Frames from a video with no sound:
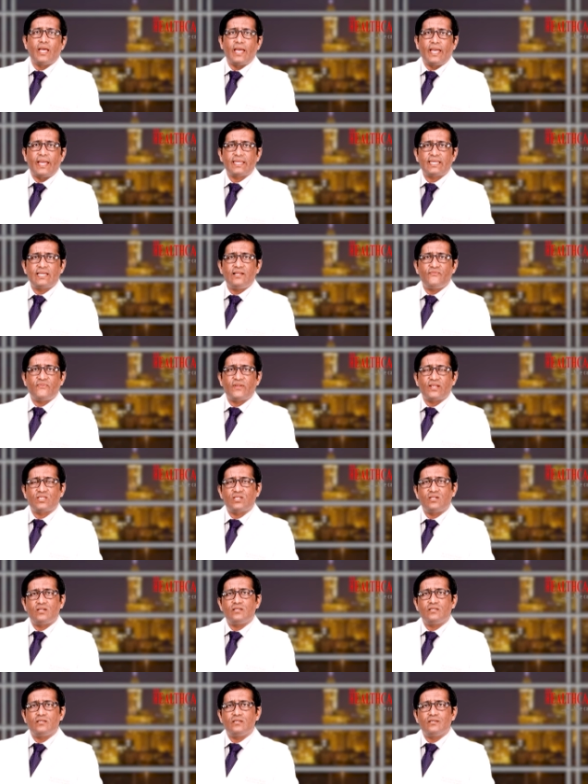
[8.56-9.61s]
Ankle
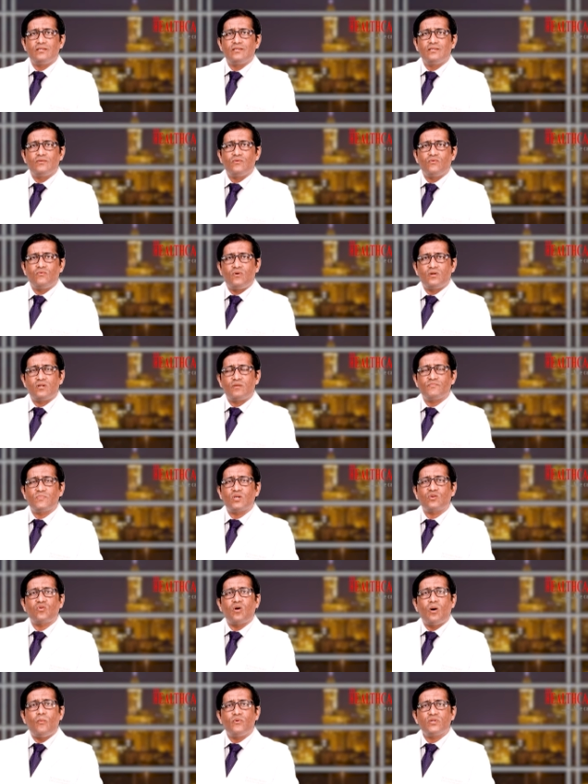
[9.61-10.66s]
fracture, one of the
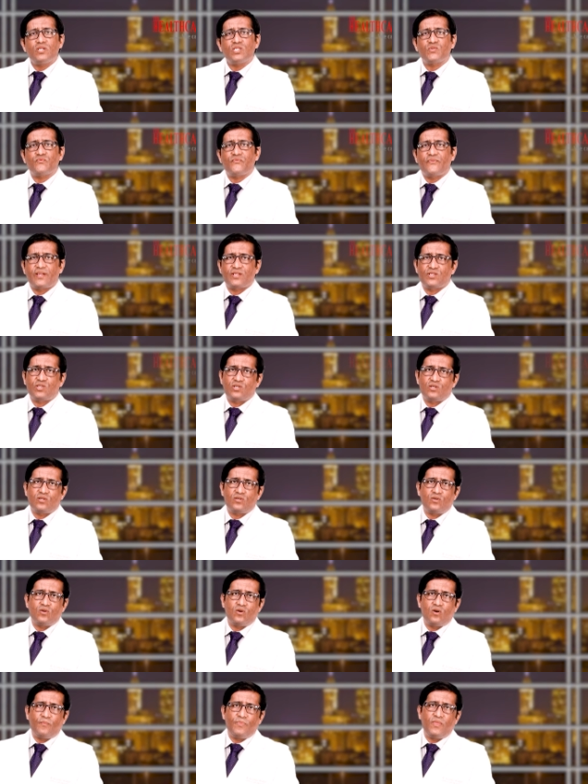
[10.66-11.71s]
commonest fracture
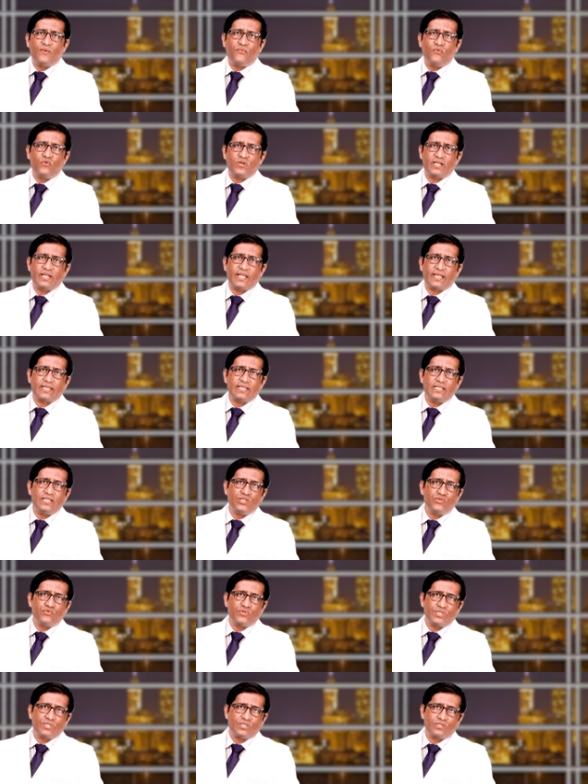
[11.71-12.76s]
of the foot and ankle
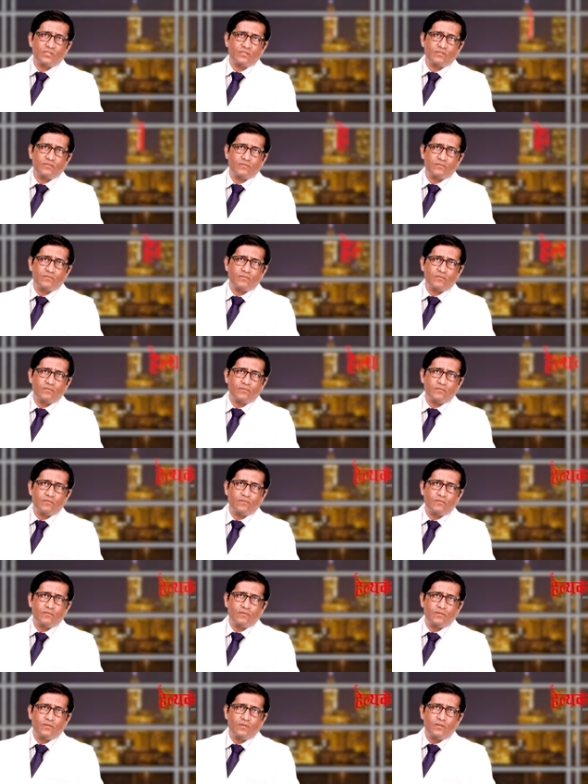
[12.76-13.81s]
injuries,
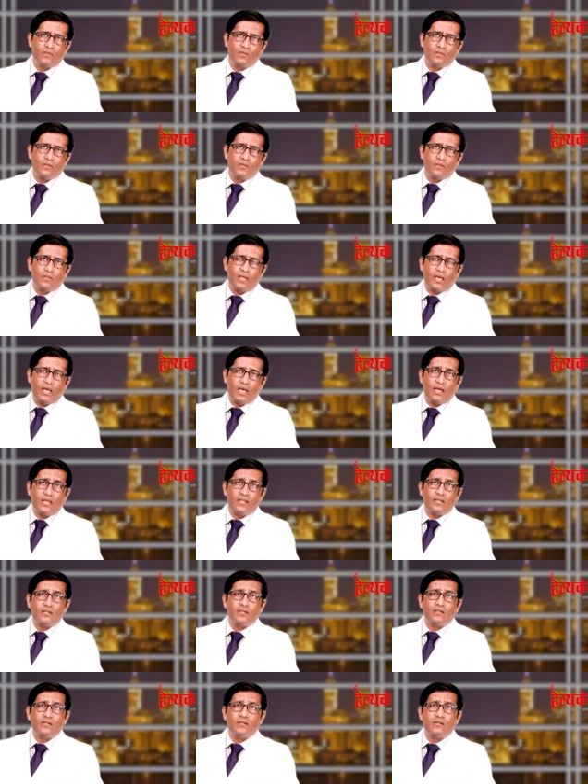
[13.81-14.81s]
and